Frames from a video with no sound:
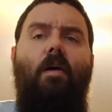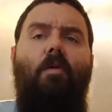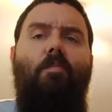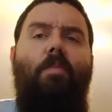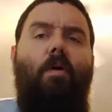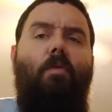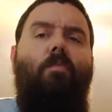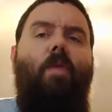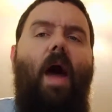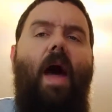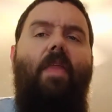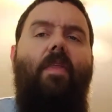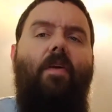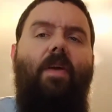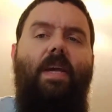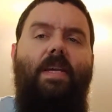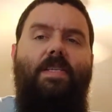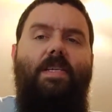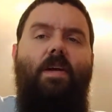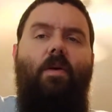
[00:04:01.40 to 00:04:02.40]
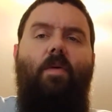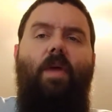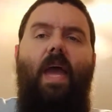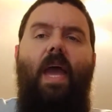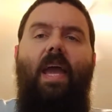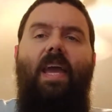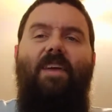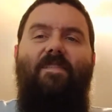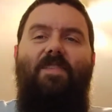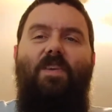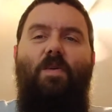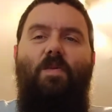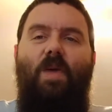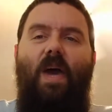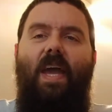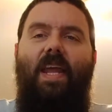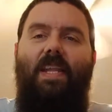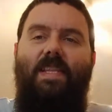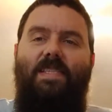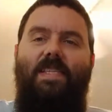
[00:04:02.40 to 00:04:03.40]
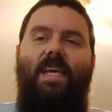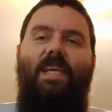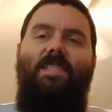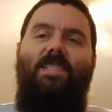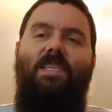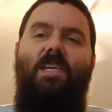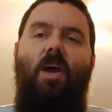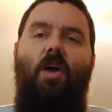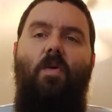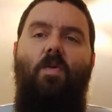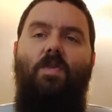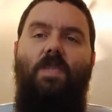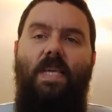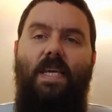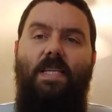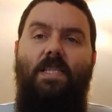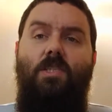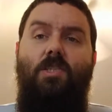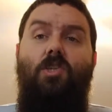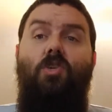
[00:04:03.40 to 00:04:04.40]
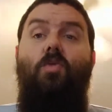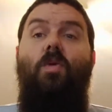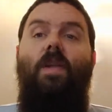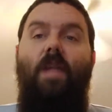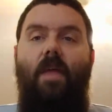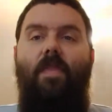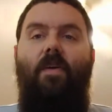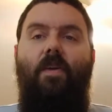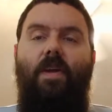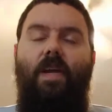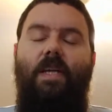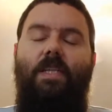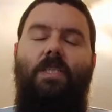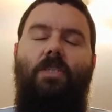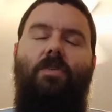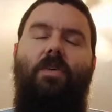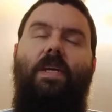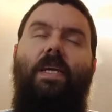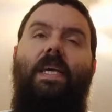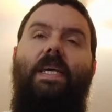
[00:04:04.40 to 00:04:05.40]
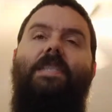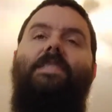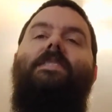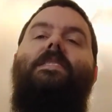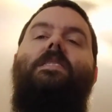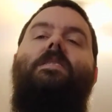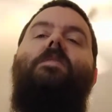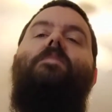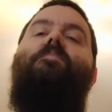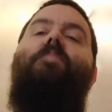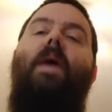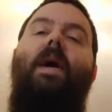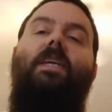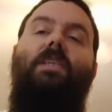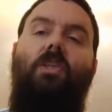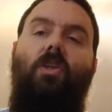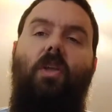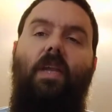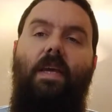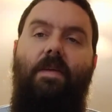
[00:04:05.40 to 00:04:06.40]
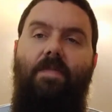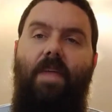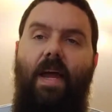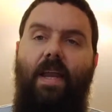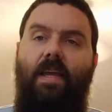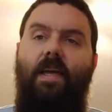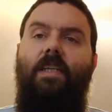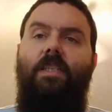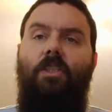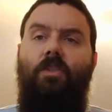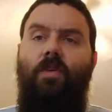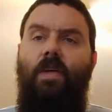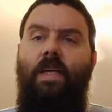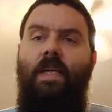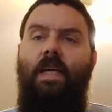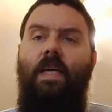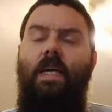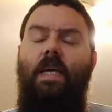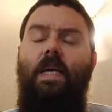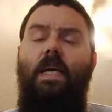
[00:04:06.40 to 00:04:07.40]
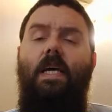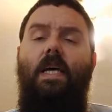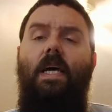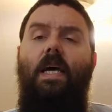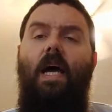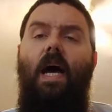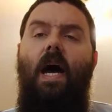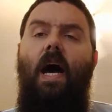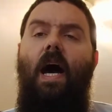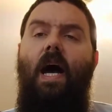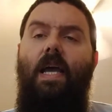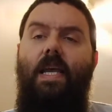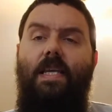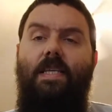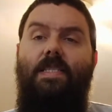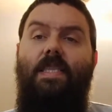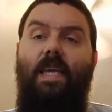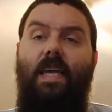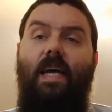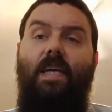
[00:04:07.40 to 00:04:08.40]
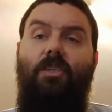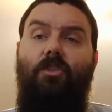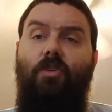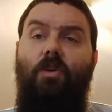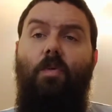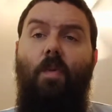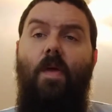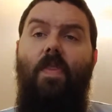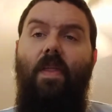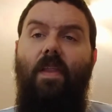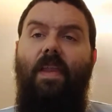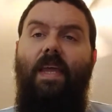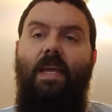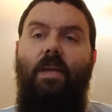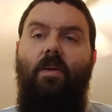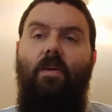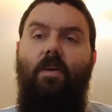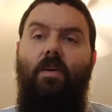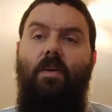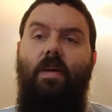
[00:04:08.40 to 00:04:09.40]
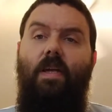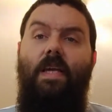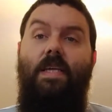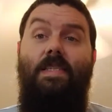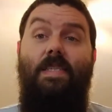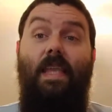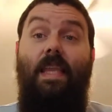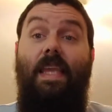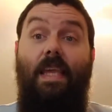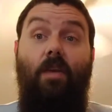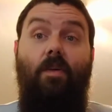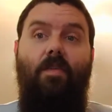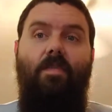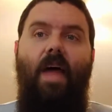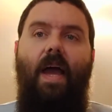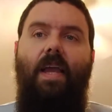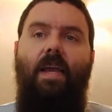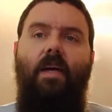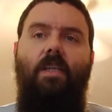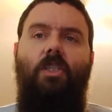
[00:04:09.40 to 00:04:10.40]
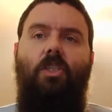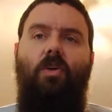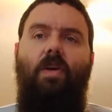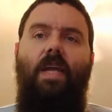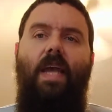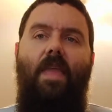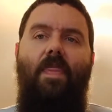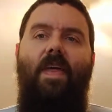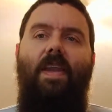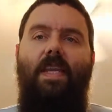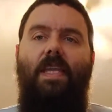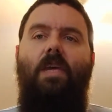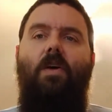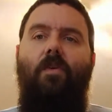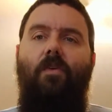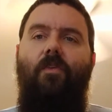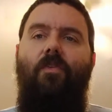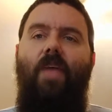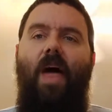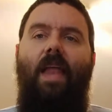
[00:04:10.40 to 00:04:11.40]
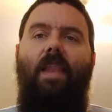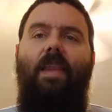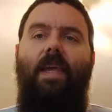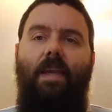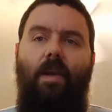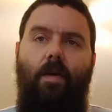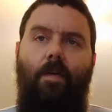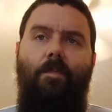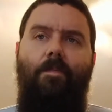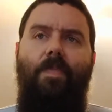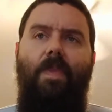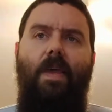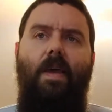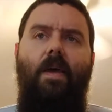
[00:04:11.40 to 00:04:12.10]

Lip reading: But rather, is it okay if the United States goes into another country, especially if that country is the country where the leader is the leader of that country, and then kills that leader?